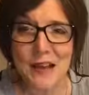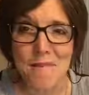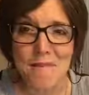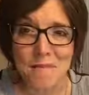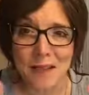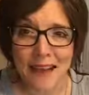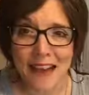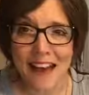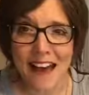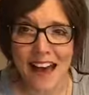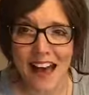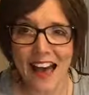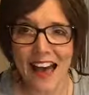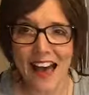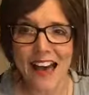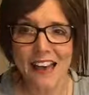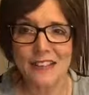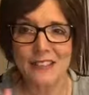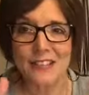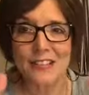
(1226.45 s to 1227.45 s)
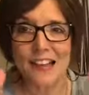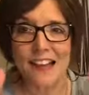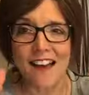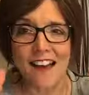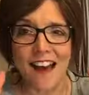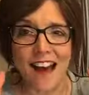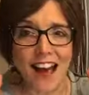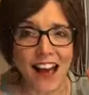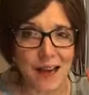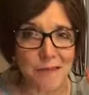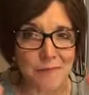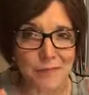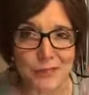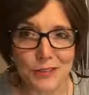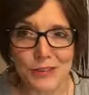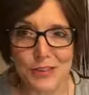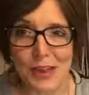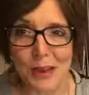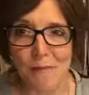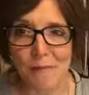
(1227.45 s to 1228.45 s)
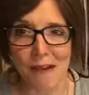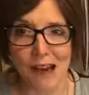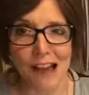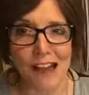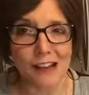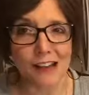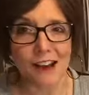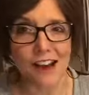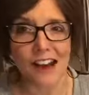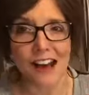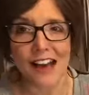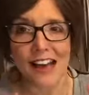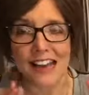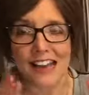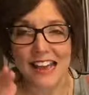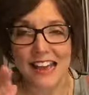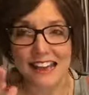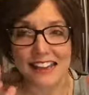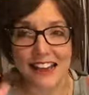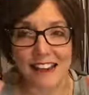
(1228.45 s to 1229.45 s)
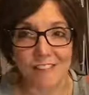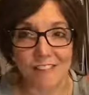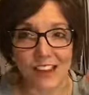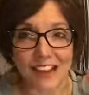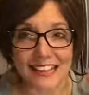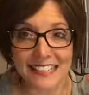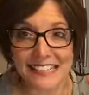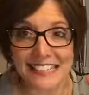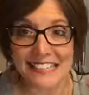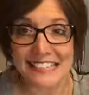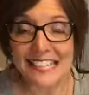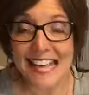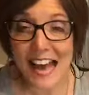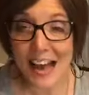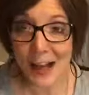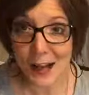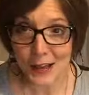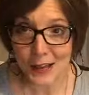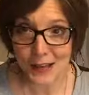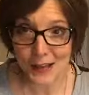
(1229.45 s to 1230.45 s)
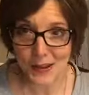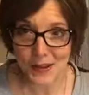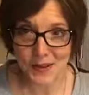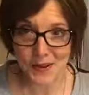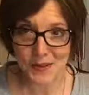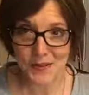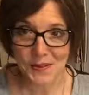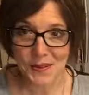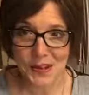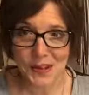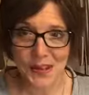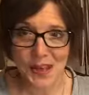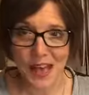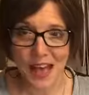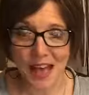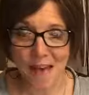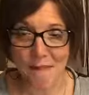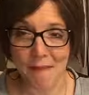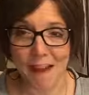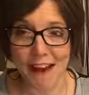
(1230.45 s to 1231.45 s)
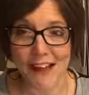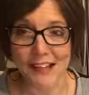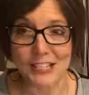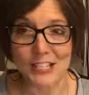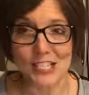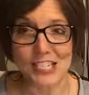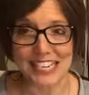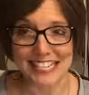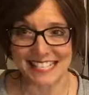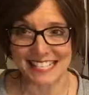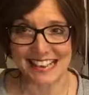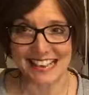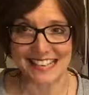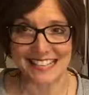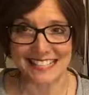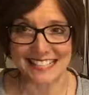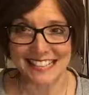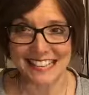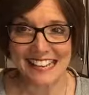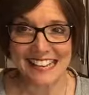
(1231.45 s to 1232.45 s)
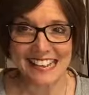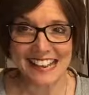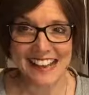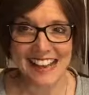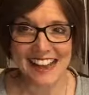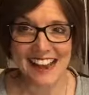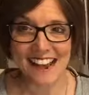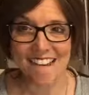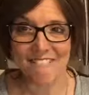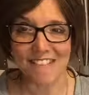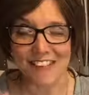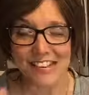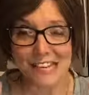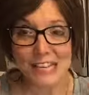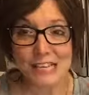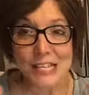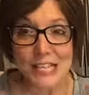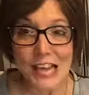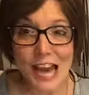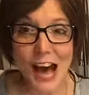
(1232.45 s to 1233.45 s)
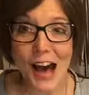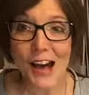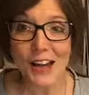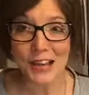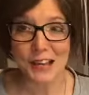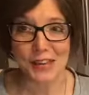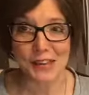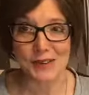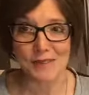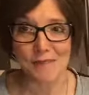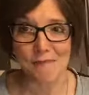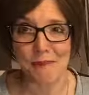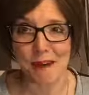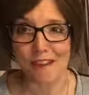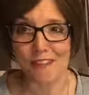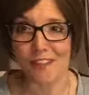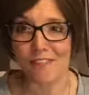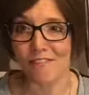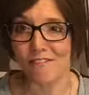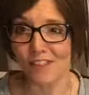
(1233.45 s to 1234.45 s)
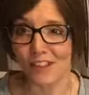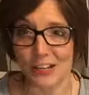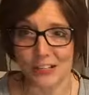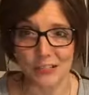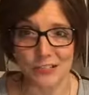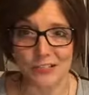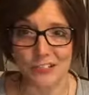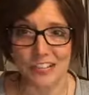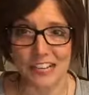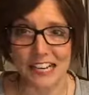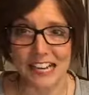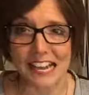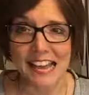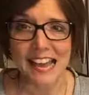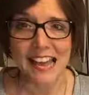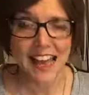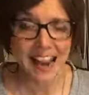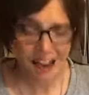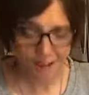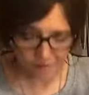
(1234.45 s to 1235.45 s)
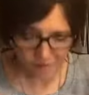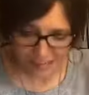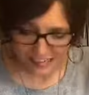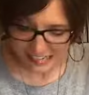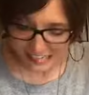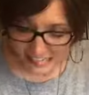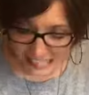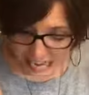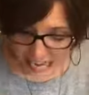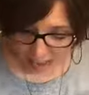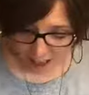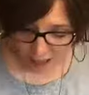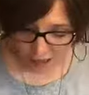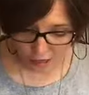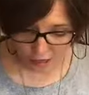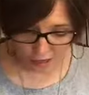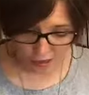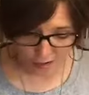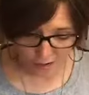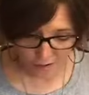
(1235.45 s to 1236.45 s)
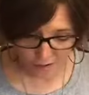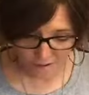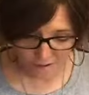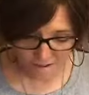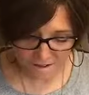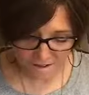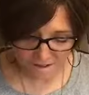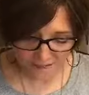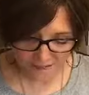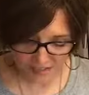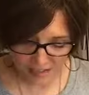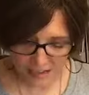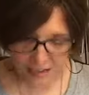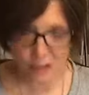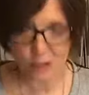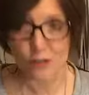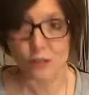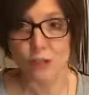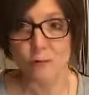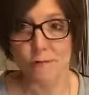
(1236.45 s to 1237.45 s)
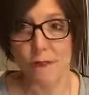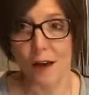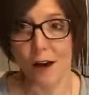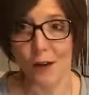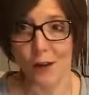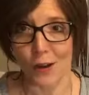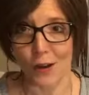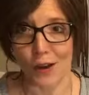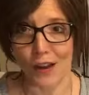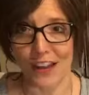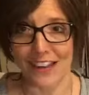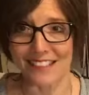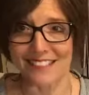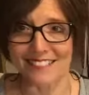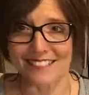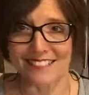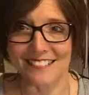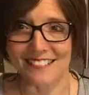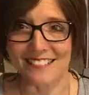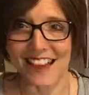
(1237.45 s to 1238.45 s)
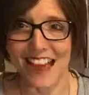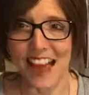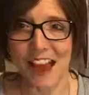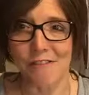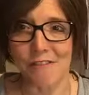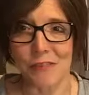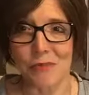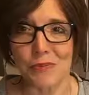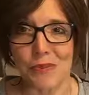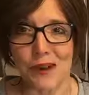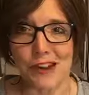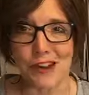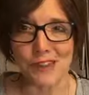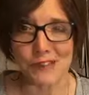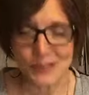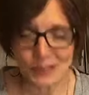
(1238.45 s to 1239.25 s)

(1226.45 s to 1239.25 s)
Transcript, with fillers: because I'm sent by God, and I've got to tell you about Jesus. And I'm going to tell you about the victory. And I'm going to tell you that you smell good everywhere you